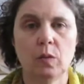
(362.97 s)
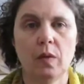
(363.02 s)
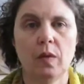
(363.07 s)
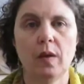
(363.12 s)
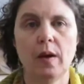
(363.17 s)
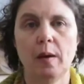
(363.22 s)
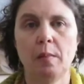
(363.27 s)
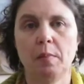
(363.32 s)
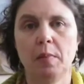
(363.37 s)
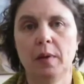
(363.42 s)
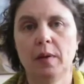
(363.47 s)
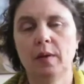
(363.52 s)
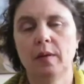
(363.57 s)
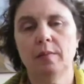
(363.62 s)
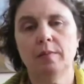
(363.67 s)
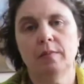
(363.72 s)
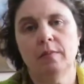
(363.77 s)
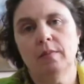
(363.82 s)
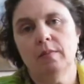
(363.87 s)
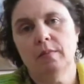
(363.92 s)
with that, but
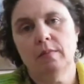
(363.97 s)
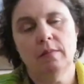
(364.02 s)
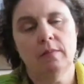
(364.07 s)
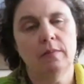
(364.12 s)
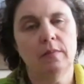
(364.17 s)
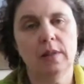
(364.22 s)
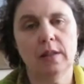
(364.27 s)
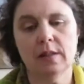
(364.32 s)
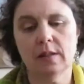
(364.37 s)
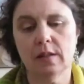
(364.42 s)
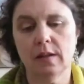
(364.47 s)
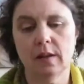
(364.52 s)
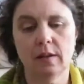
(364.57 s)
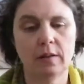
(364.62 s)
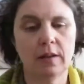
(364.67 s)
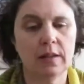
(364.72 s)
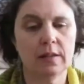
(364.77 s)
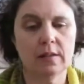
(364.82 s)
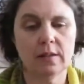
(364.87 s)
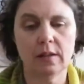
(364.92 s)
it's
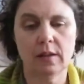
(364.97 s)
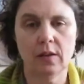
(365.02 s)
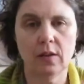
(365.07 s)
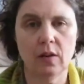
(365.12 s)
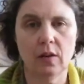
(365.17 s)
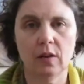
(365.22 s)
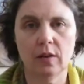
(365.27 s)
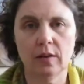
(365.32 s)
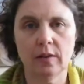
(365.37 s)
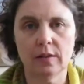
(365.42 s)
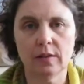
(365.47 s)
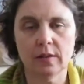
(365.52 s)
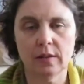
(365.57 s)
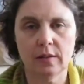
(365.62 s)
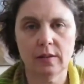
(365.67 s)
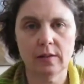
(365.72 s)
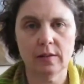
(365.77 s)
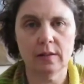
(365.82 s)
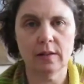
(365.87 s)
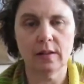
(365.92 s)
not hard. It's
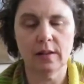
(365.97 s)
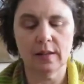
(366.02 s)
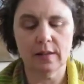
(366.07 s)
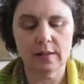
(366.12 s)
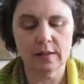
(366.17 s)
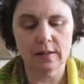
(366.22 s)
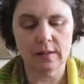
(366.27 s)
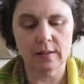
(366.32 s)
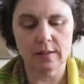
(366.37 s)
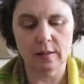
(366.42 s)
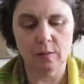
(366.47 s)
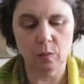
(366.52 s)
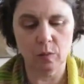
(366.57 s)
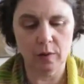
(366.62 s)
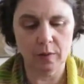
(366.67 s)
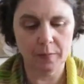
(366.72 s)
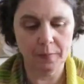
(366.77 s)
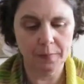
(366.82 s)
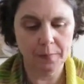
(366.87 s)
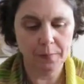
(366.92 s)
a nice, easy
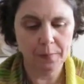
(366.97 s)
one.